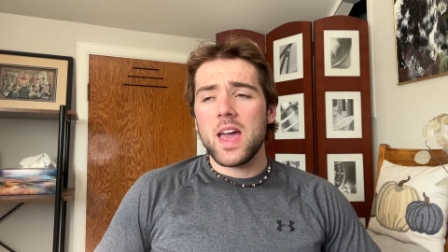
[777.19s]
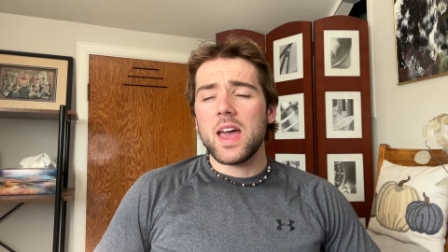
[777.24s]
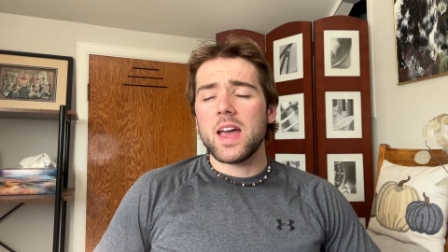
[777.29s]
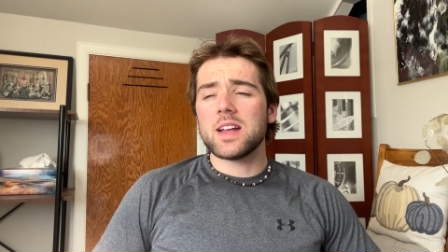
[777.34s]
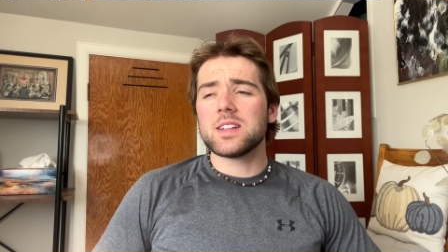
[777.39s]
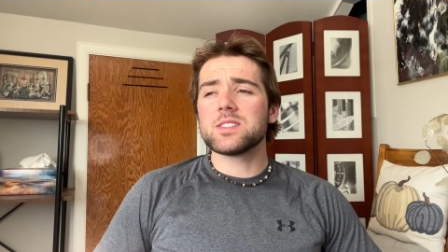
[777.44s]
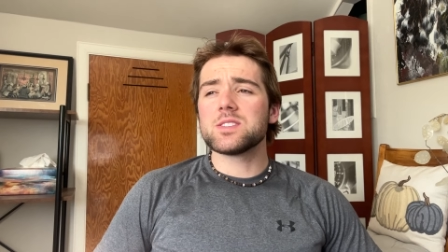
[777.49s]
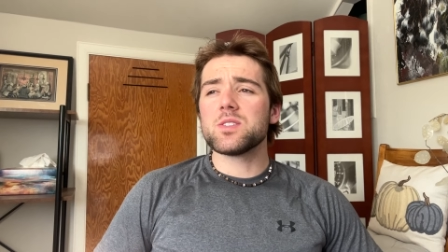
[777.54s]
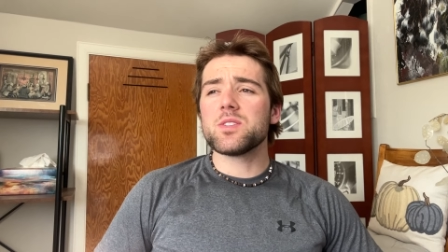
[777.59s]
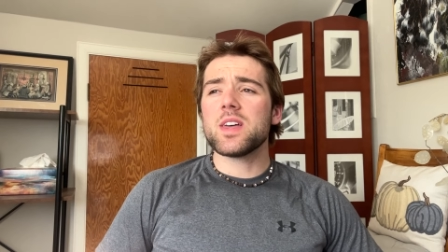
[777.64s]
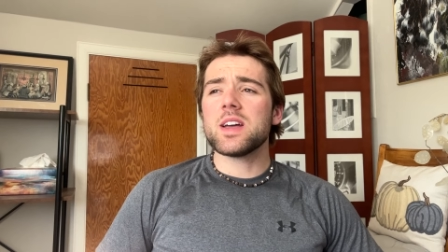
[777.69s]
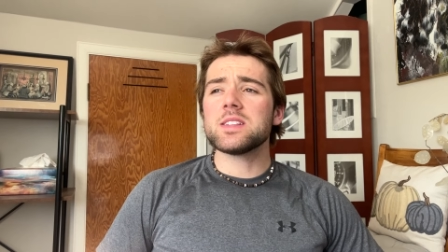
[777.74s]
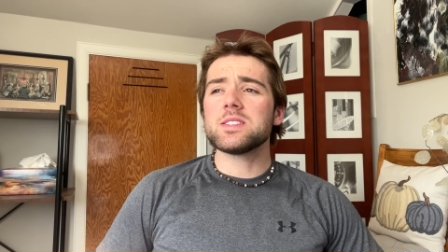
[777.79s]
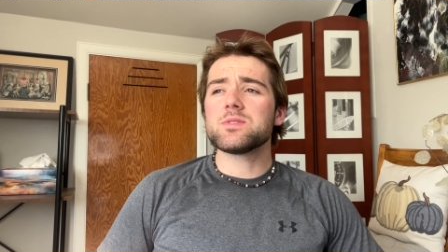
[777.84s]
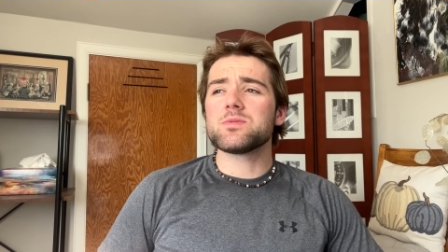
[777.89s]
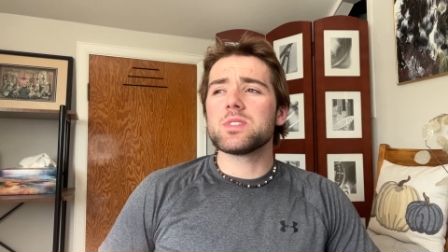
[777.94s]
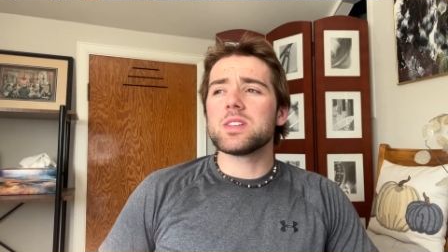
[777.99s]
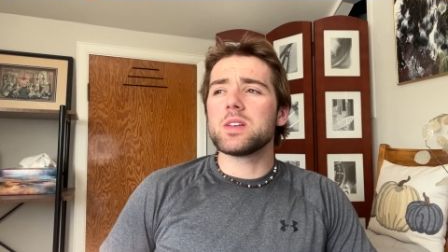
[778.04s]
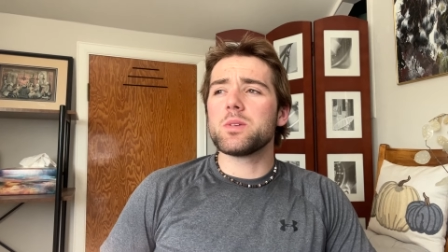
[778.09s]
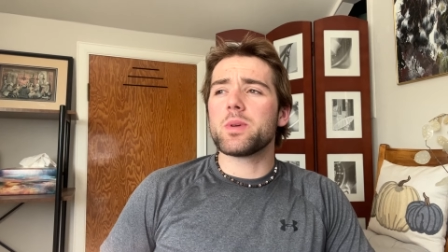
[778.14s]
And so that's
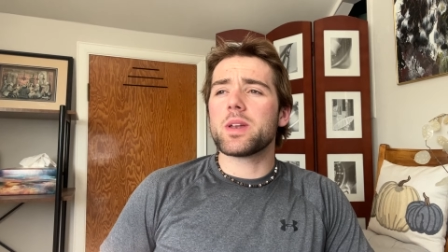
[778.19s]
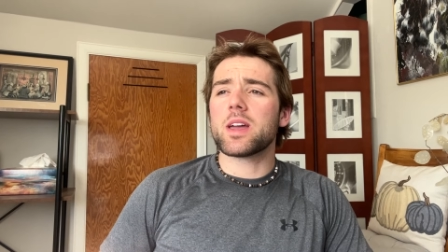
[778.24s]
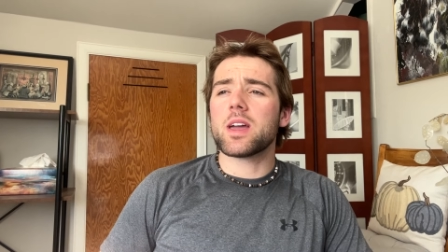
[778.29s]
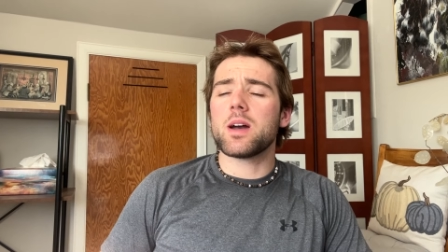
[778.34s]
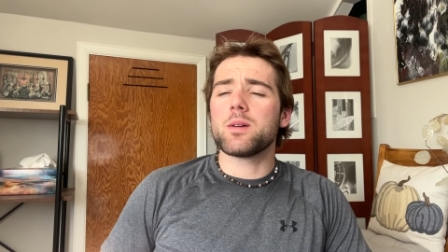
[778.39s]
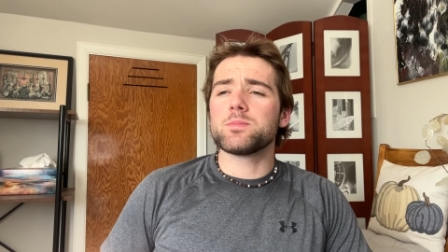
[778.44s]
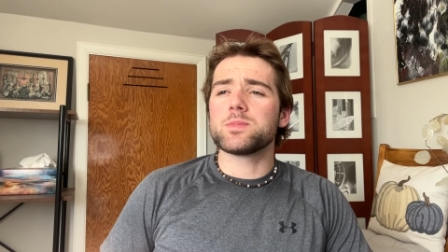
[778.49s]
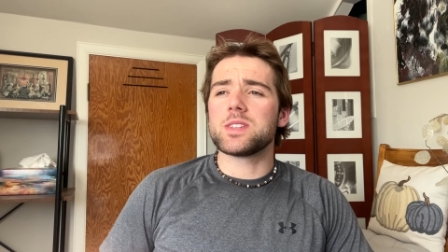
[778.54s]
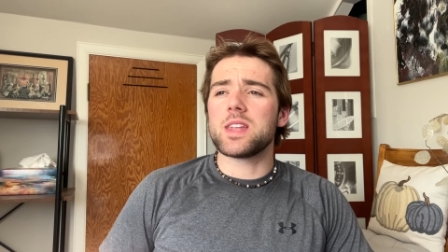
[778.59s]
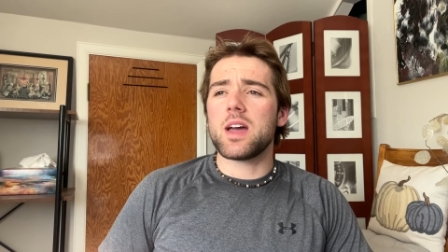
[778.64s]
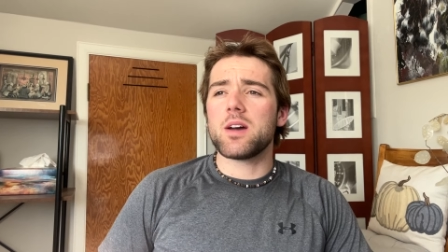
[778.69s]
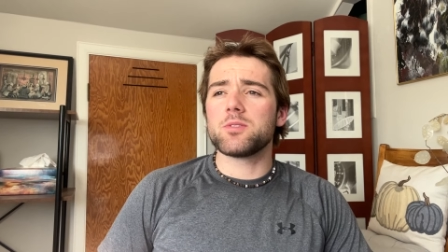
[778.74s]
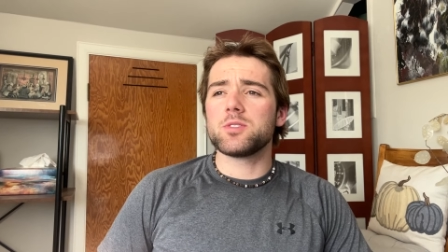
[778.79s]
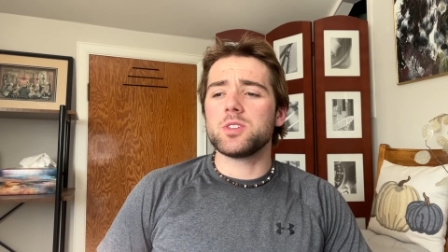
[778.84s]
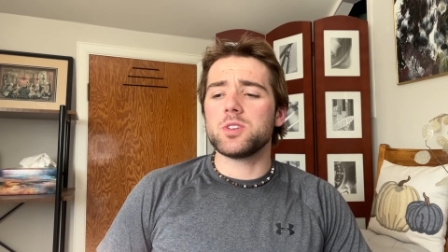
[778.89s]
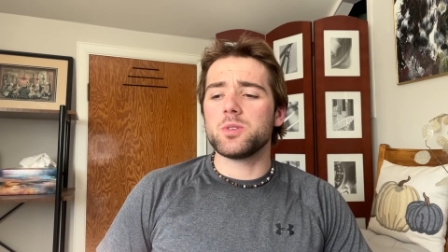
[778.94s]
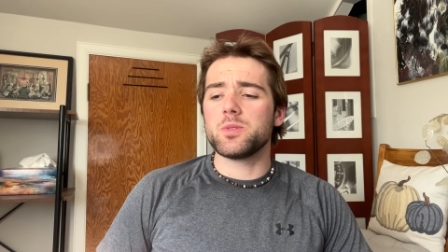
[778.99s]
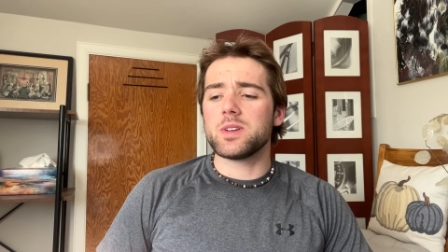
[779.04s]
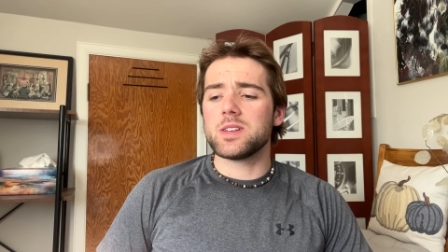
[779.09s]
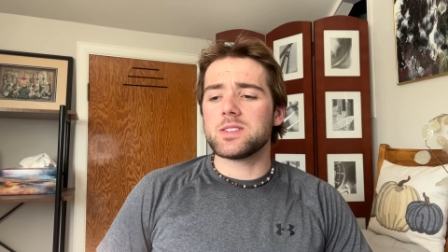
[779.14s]
really what it comes down
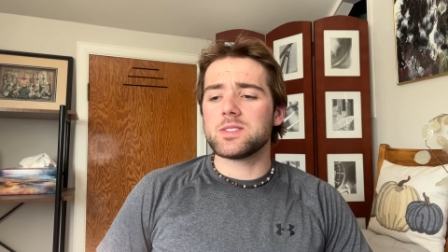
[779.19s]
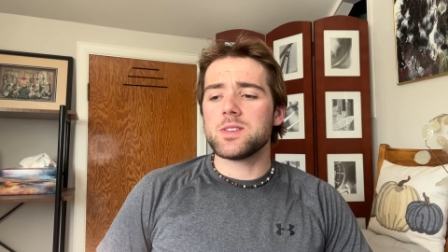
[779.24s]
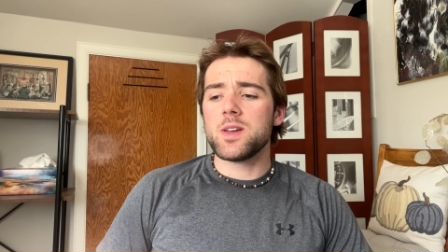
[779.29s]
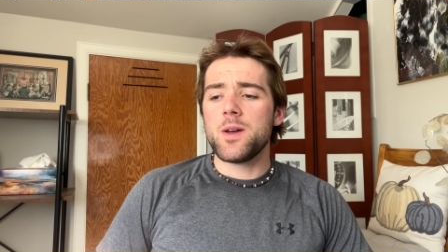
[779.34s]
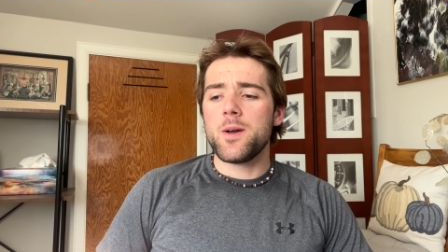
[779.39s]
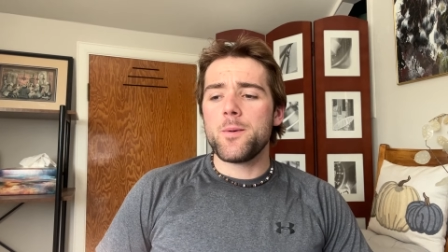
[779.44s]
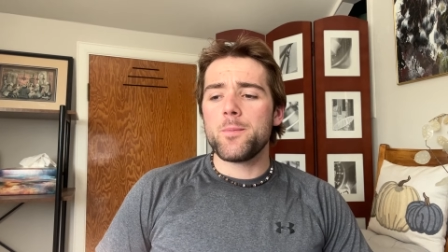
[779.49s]
to is